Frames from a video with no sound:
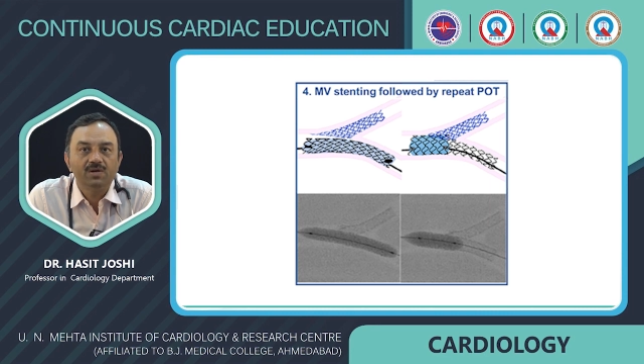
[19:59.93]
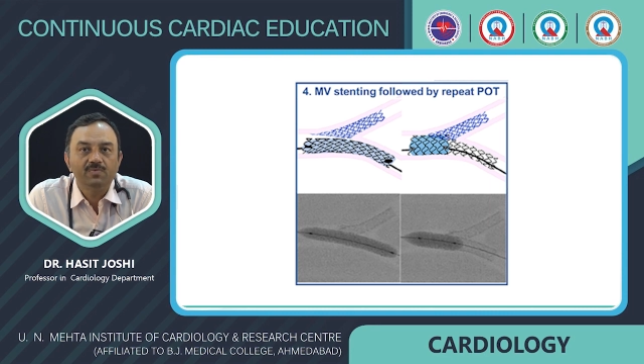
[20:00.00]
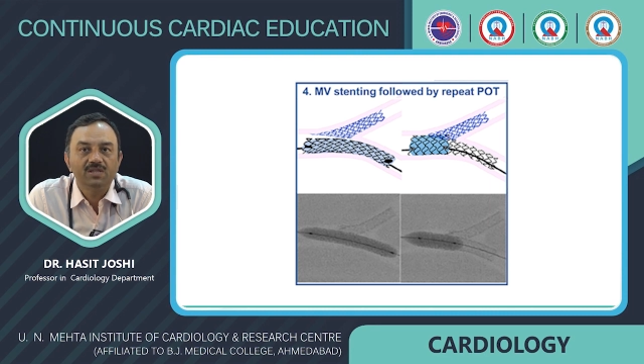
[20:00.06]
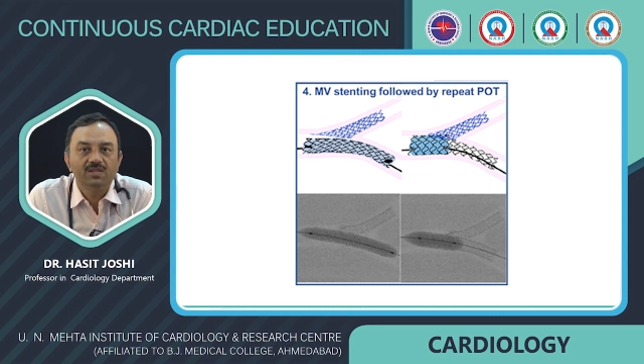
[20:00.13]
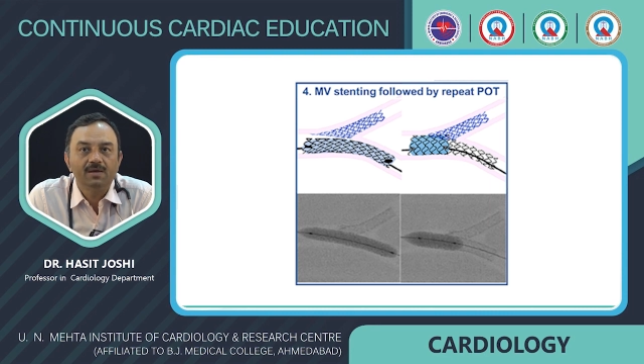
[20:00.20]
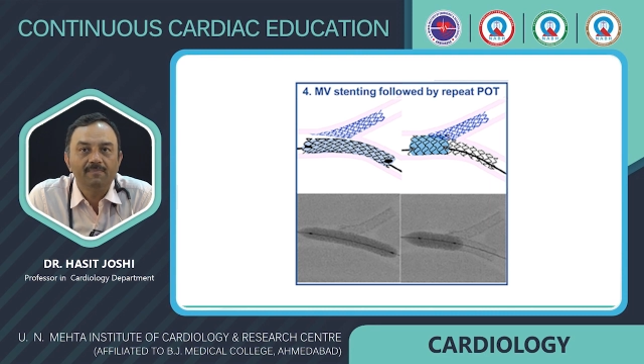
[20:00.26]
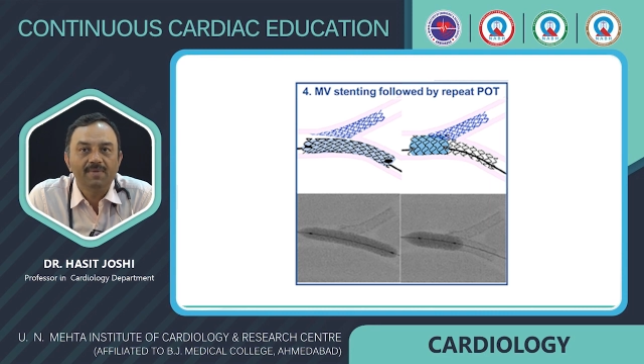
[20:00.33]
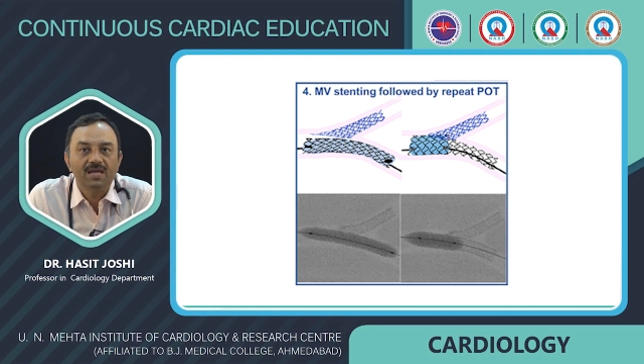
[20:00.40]

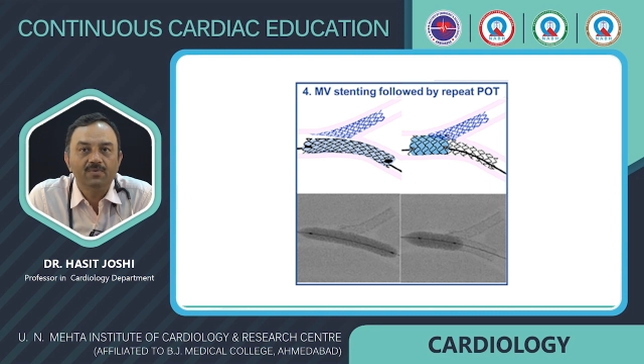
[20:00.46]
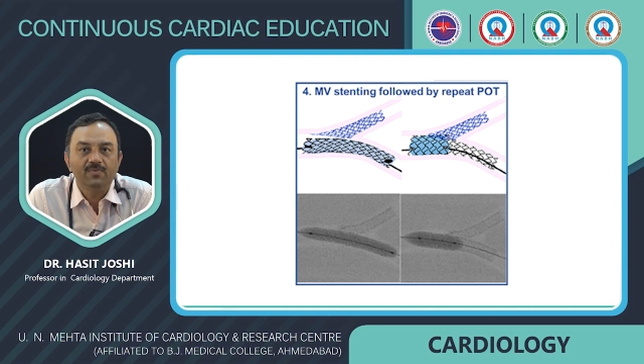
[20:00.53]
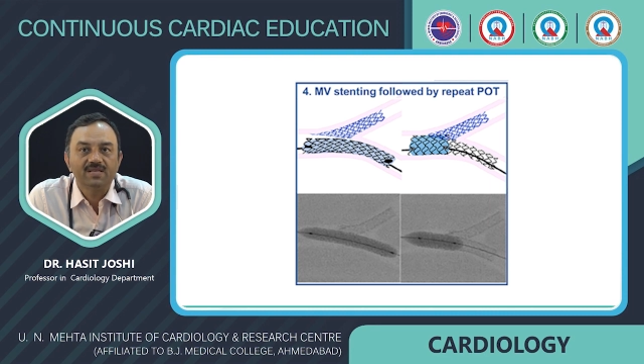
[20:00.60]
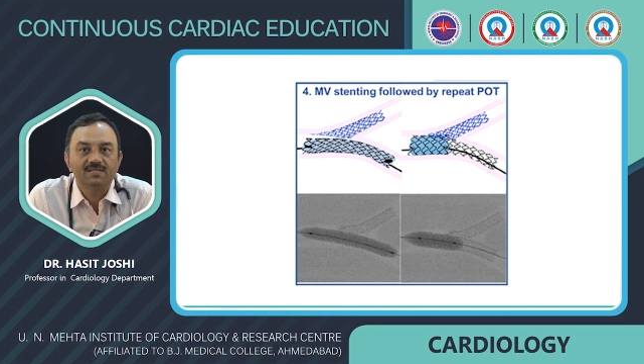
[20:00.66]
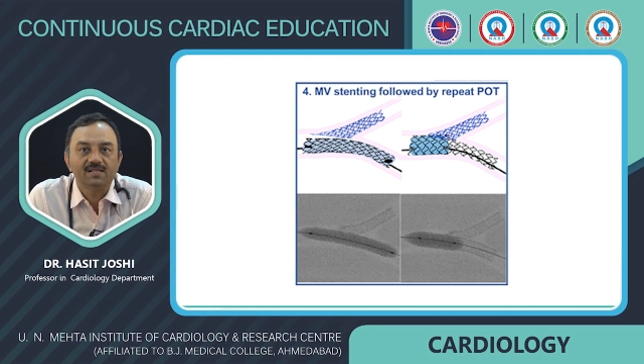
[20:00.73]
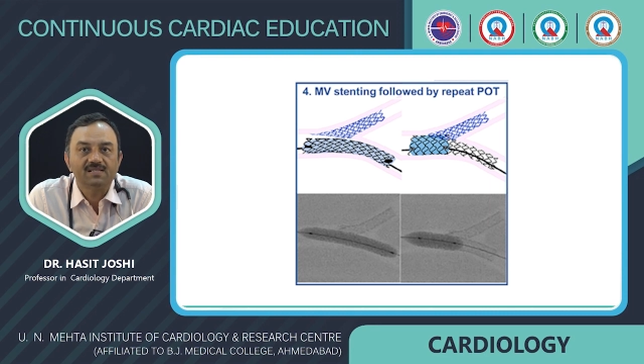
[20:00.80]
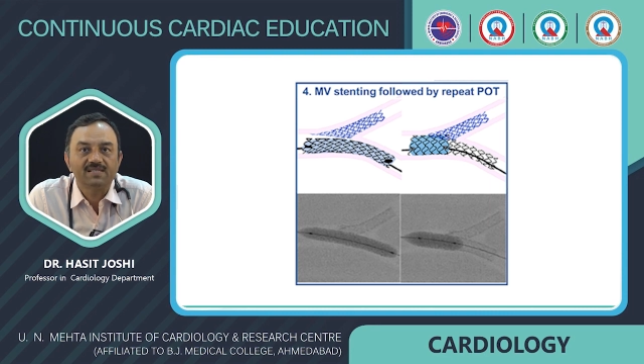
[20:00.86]
with the main vessel